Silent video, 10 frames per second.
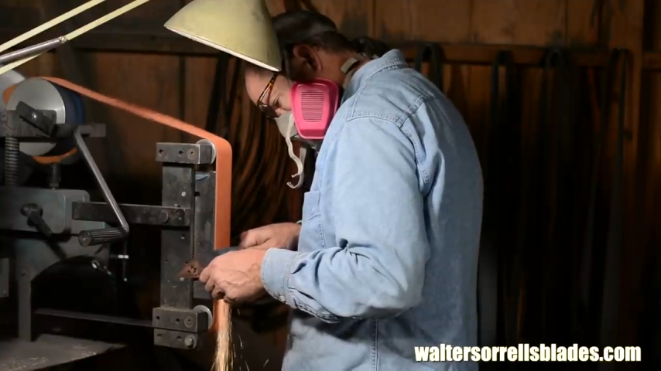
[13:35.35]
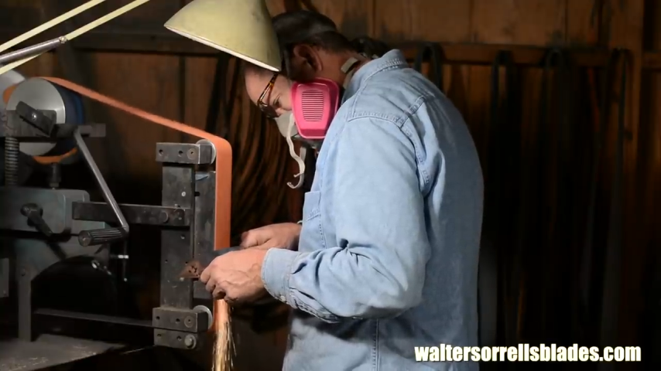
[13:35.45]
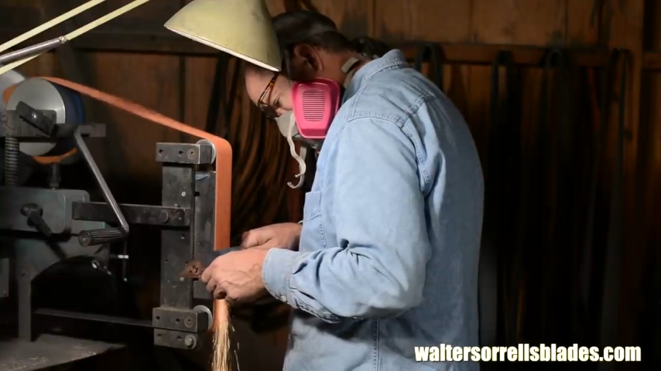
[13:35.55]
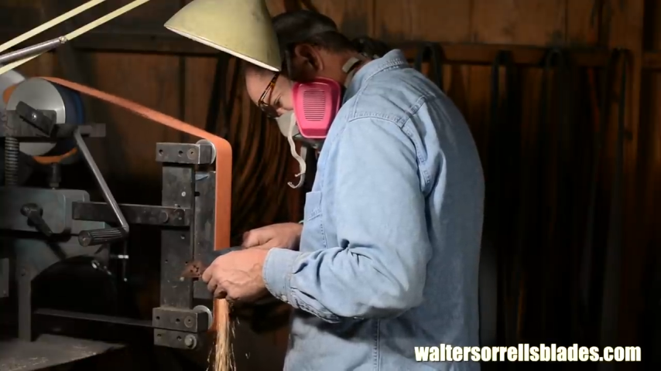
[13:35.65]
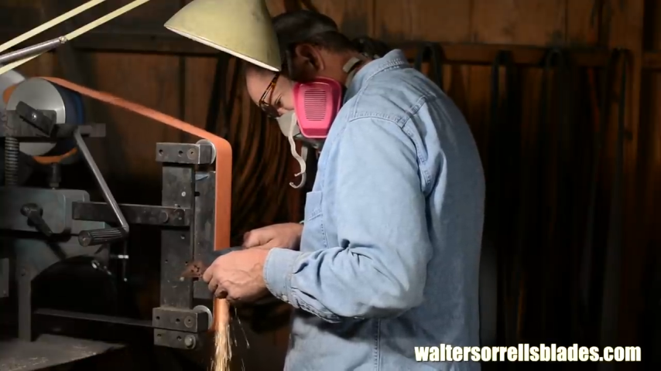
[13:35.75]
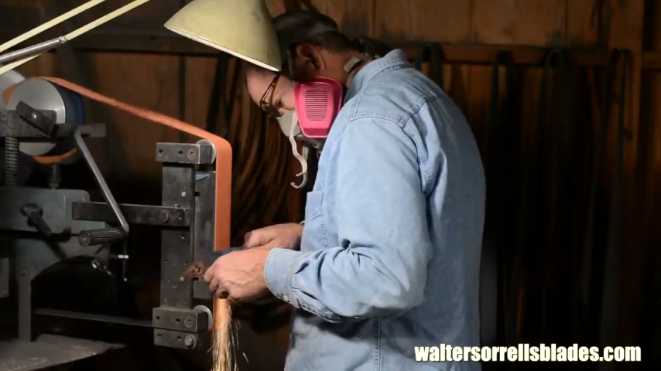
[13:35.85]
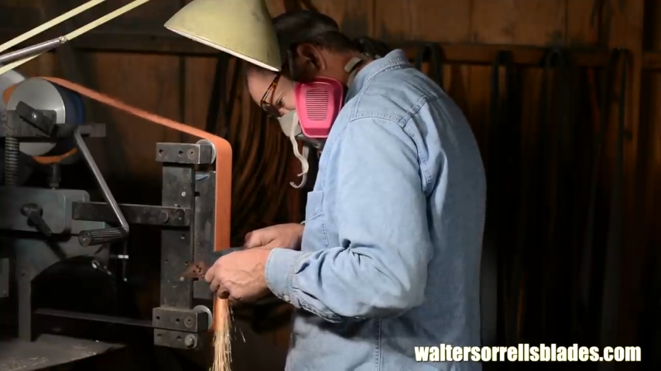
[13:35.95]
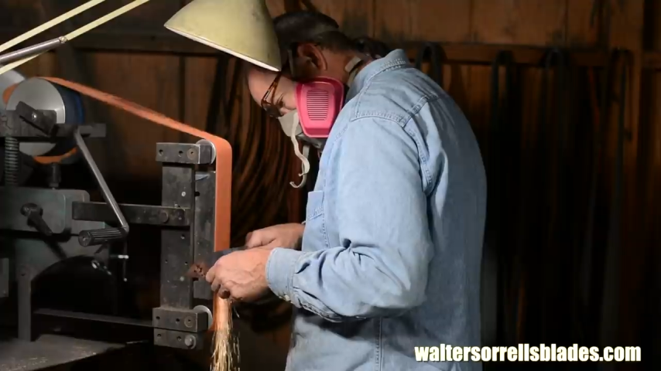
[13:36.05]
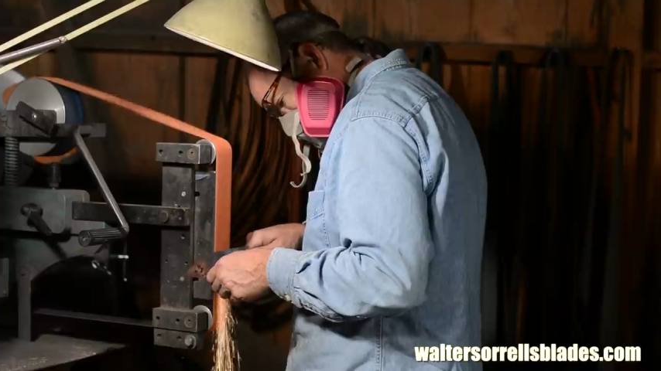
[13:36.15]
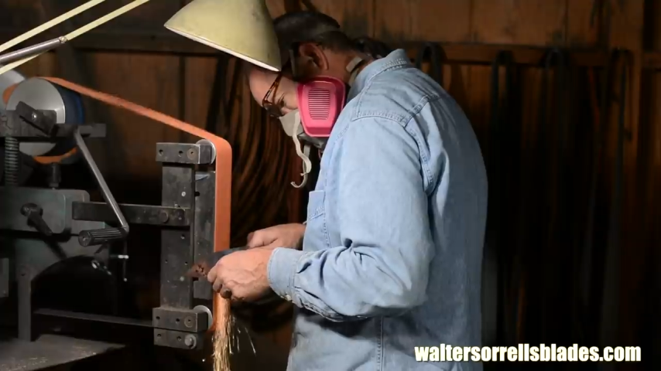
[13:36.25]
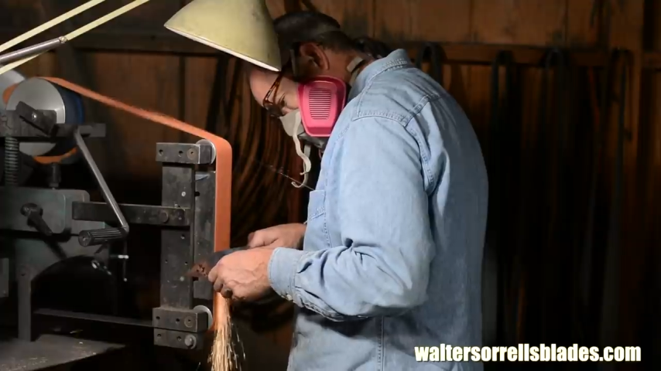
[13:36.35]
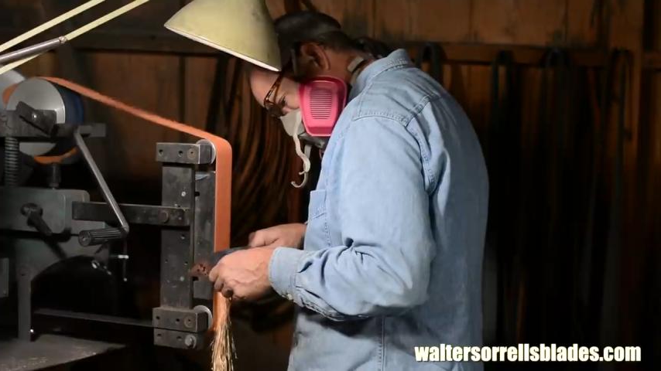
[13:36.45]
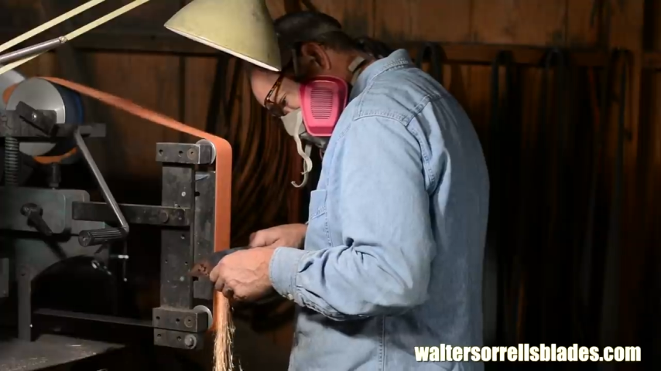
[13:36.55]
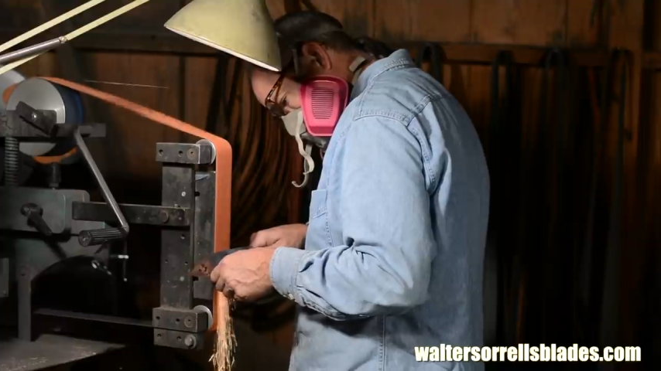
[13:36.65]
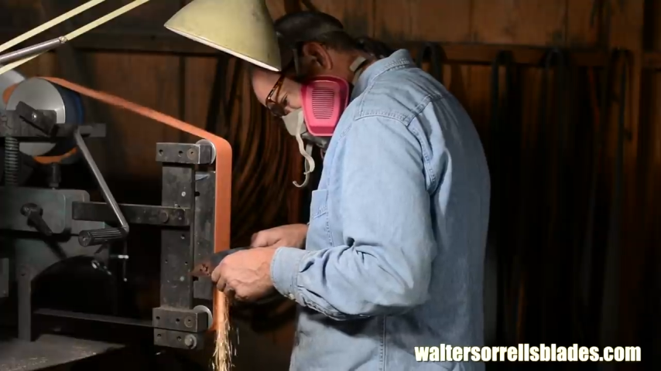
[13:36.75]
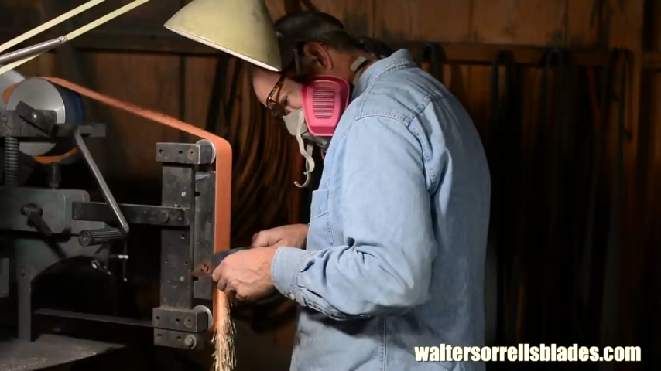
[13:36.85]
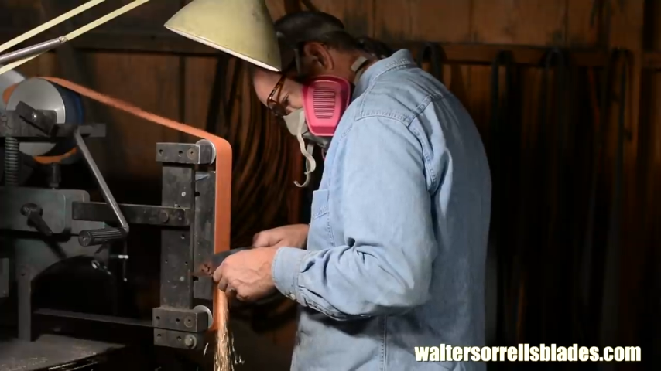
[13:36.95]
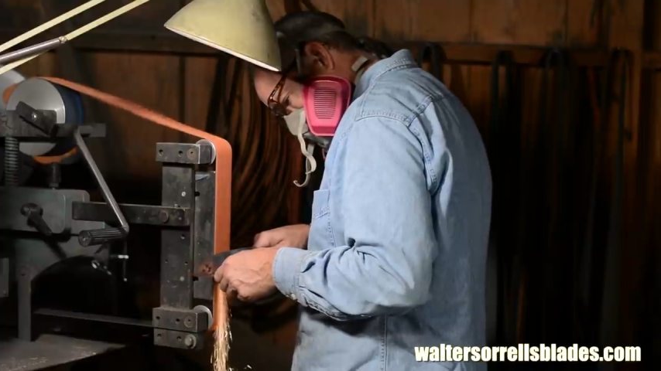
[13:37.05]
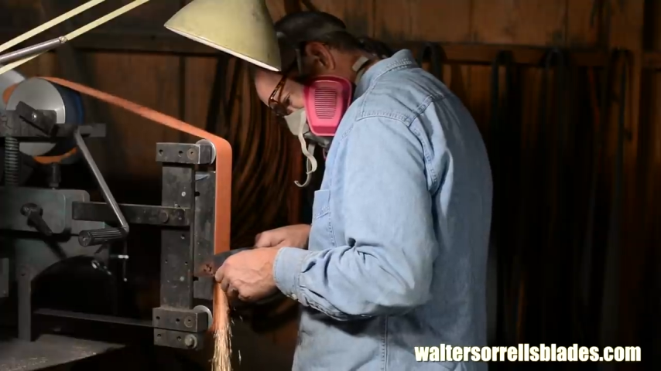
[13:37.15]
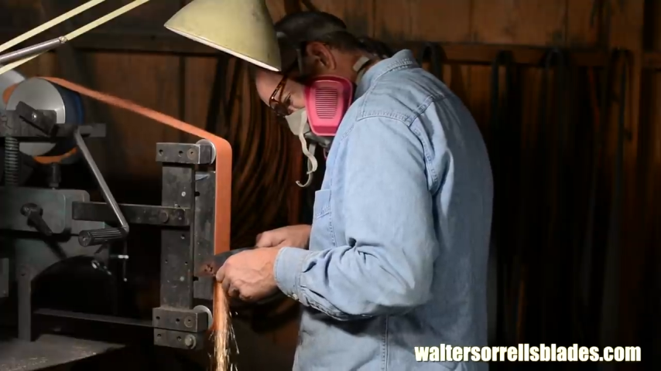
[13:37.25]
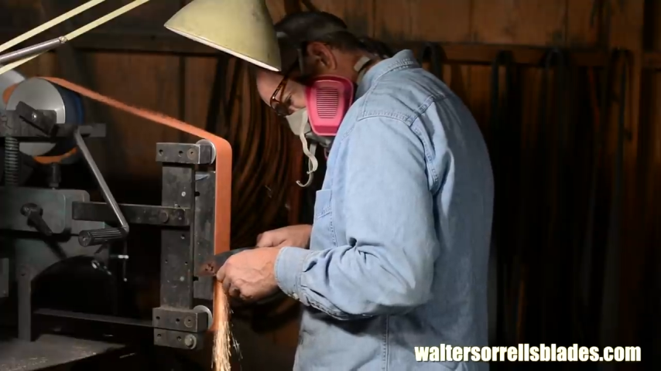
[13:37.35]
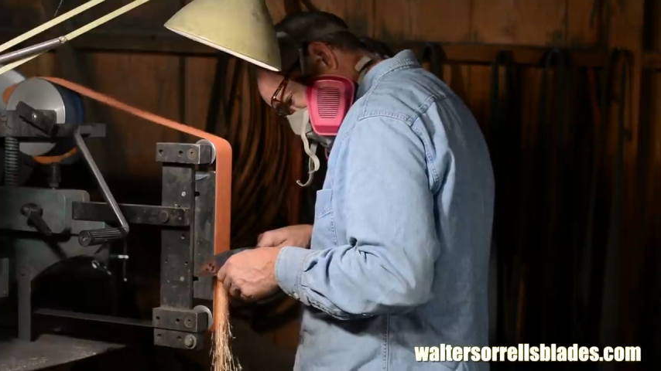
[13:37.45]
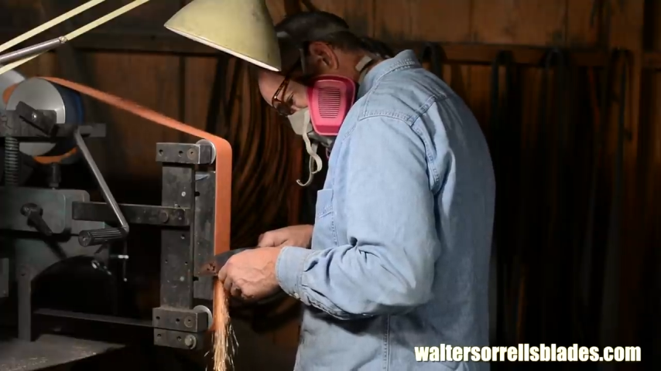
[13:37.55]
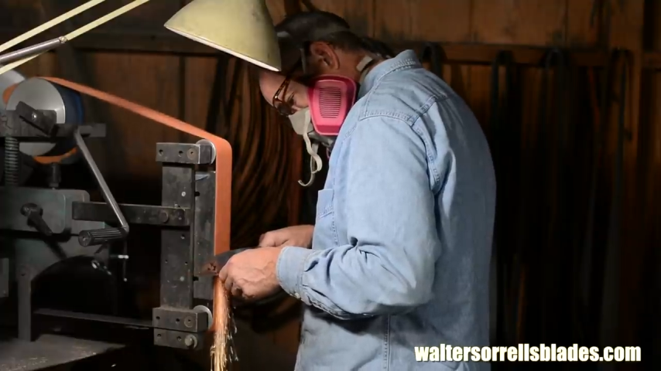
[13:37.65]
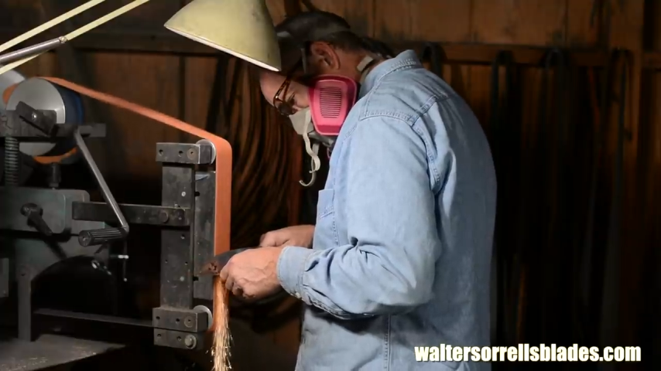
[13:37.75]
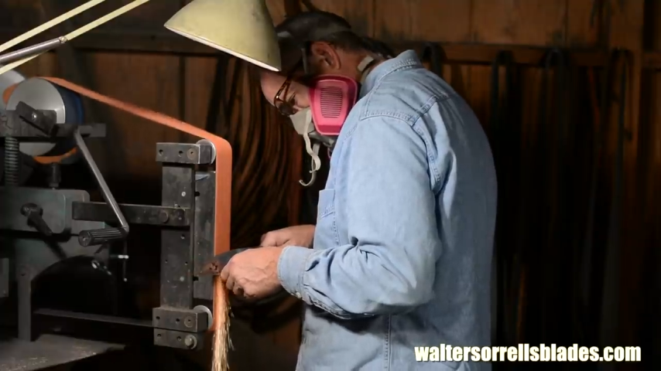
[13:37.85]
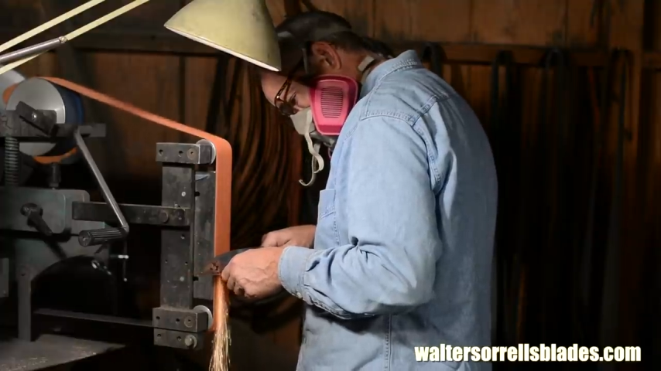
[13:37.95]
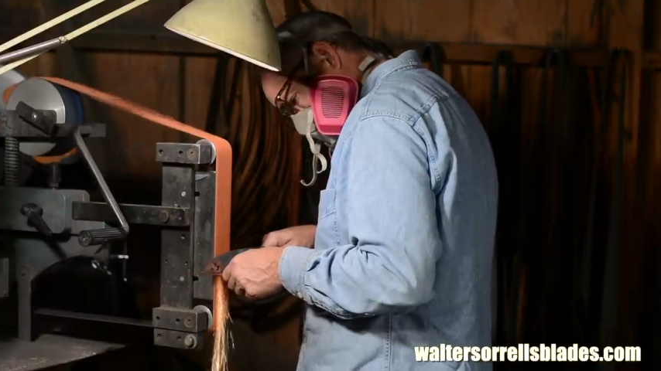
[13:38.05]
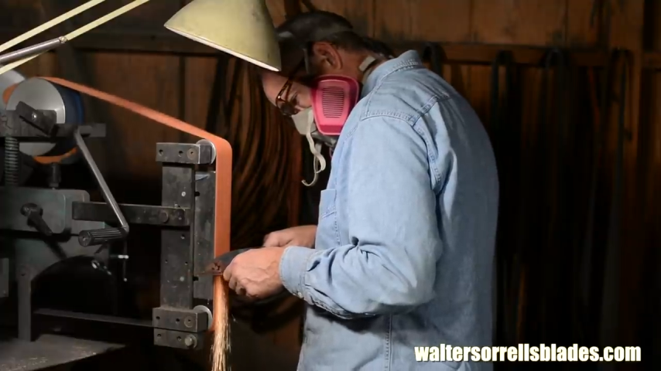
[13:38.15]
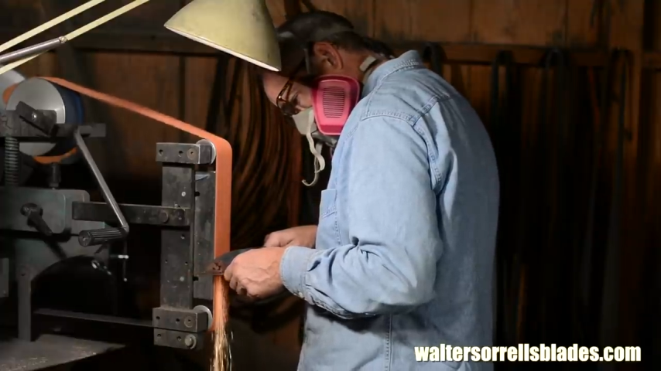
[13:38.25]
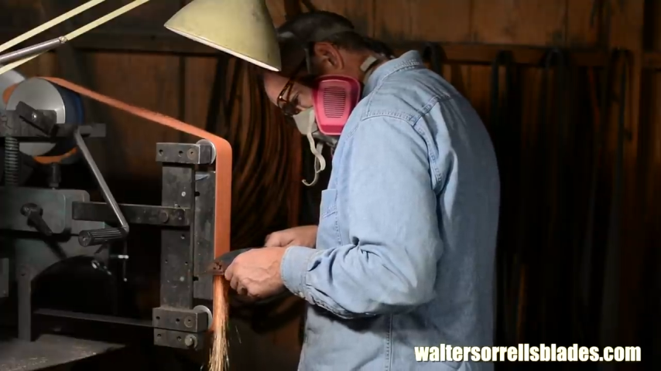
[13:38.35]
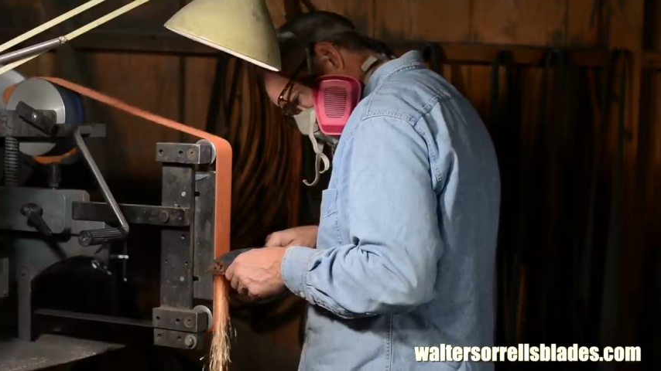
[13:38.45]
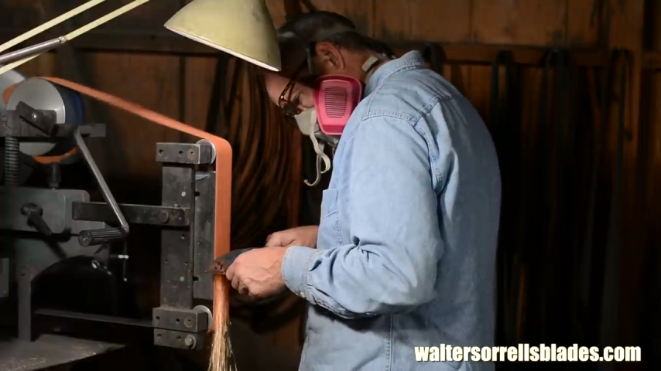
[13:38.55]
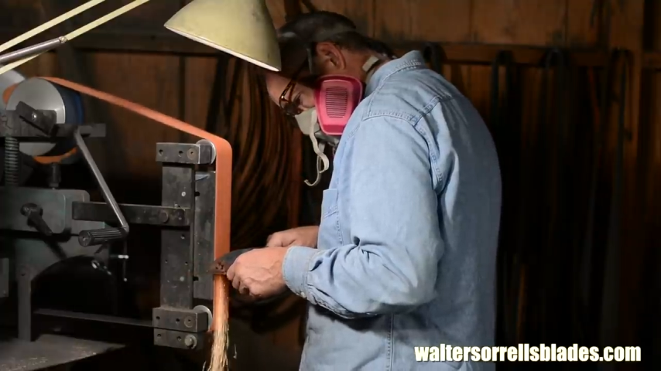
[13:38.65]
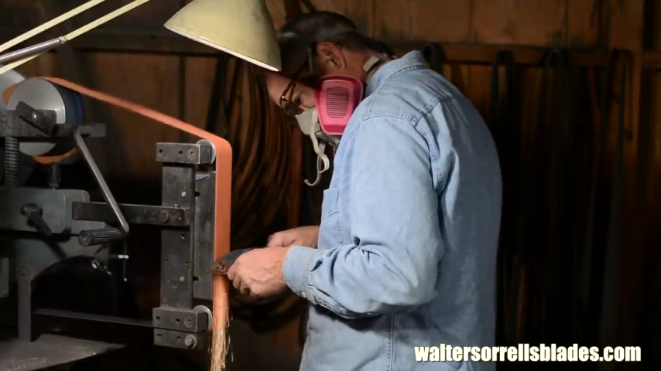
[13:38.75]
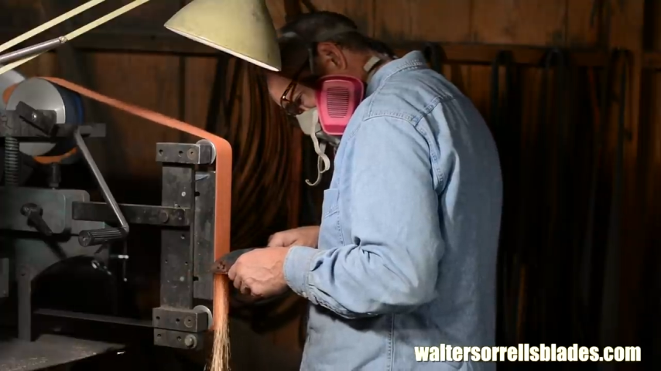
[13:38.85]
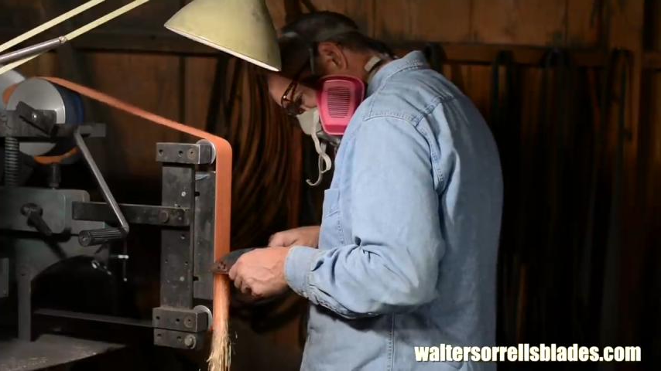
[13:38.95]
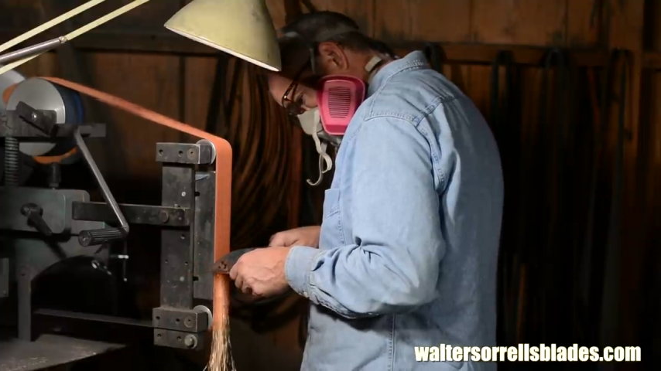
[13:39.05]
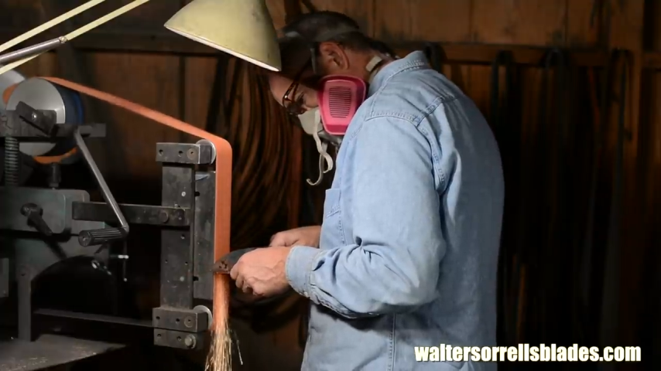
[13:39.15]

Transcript: (no speaker visible)